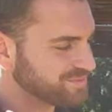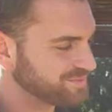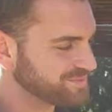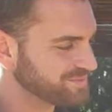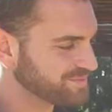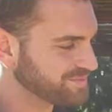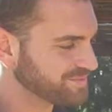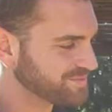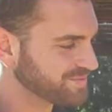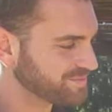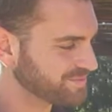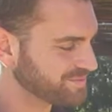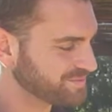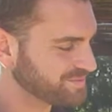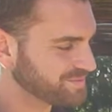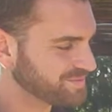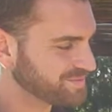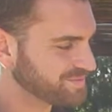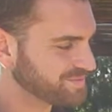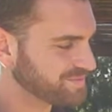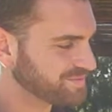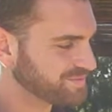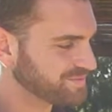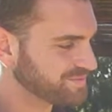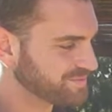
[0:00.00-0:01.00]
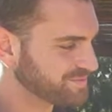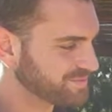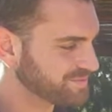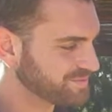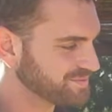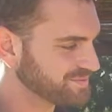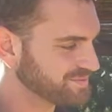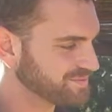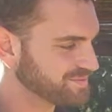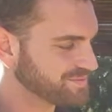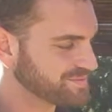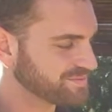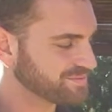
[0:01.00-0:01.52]

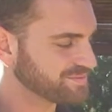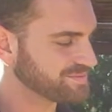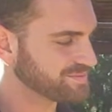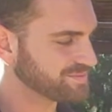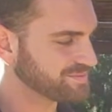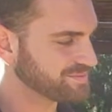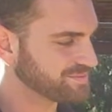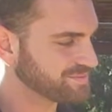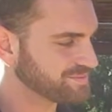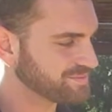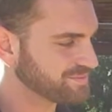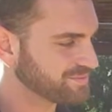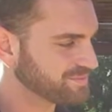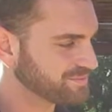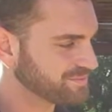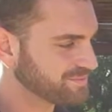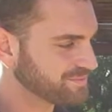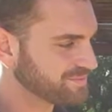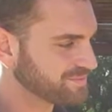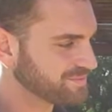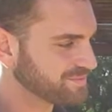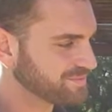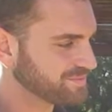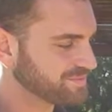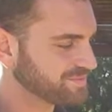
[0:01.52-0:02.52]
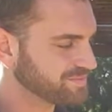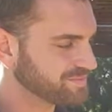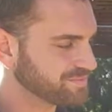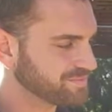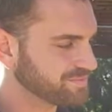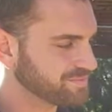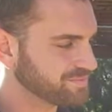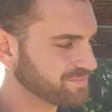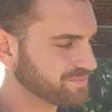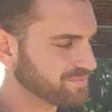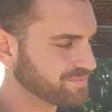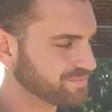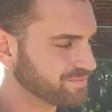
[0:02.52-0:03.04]

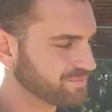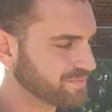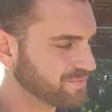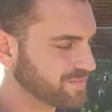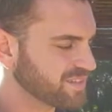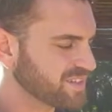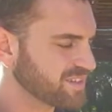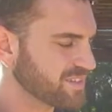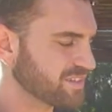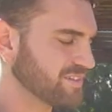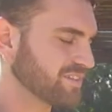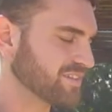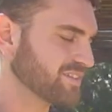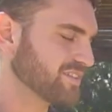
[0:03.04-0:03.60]
The person shown says nothing.